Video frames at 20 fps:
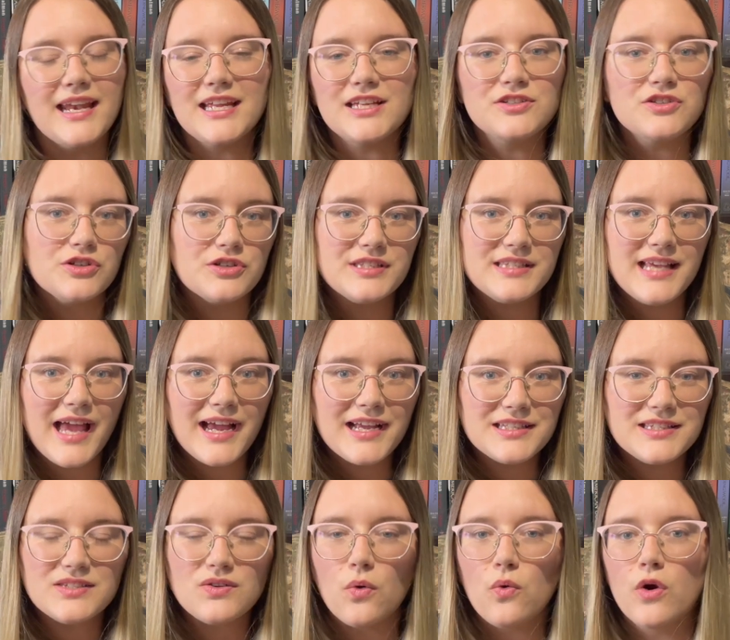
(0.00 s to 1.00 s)

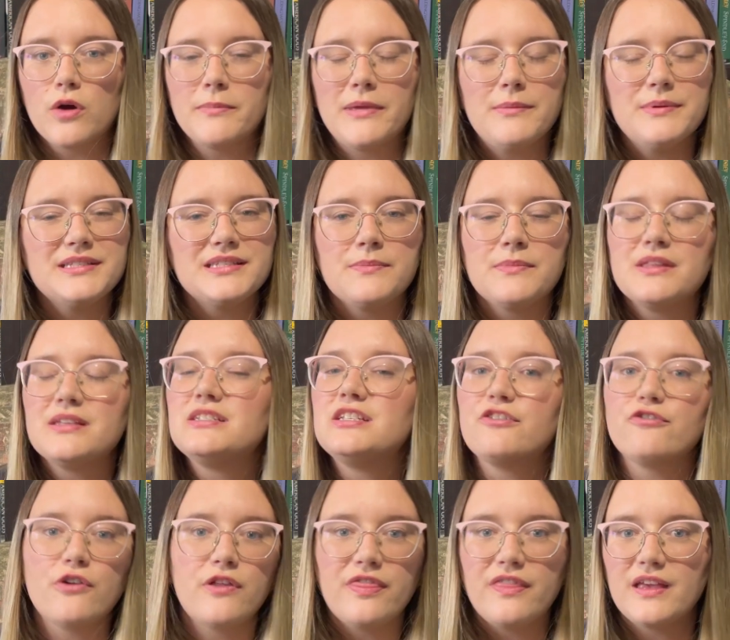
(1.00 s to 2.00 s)
intersects, or maybe some of the
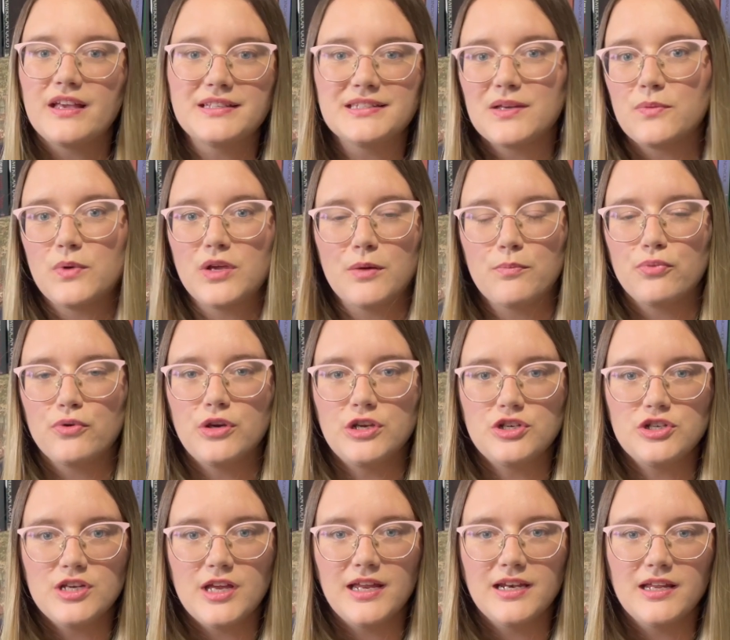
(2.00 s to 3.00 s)
different things that we
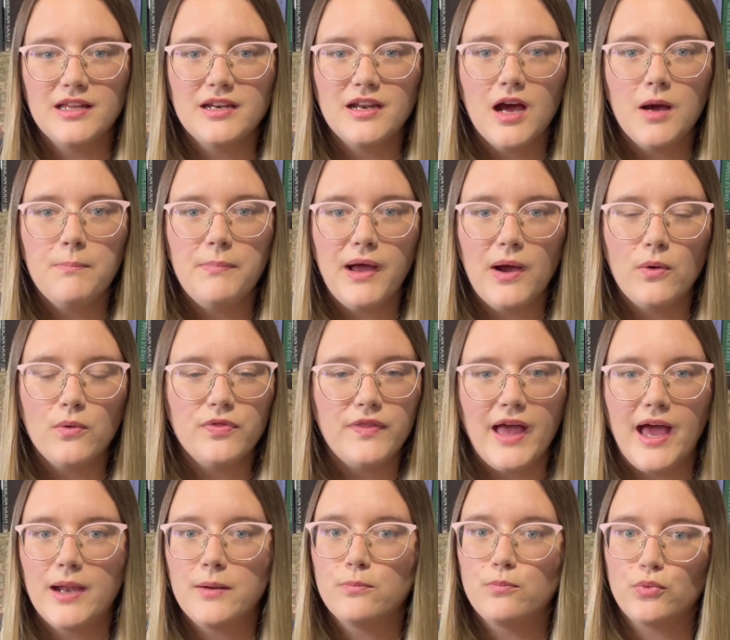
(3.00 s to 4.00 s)
appreciated about
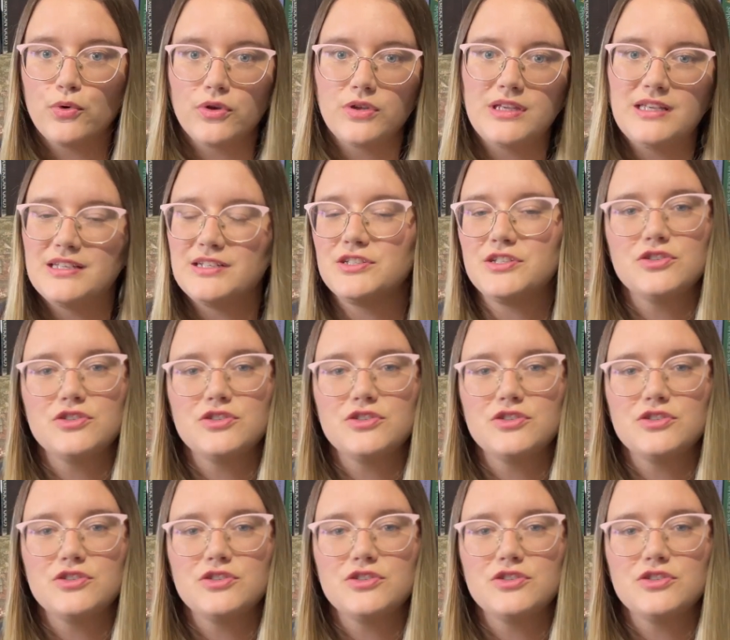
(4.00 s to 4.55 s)
that brilliant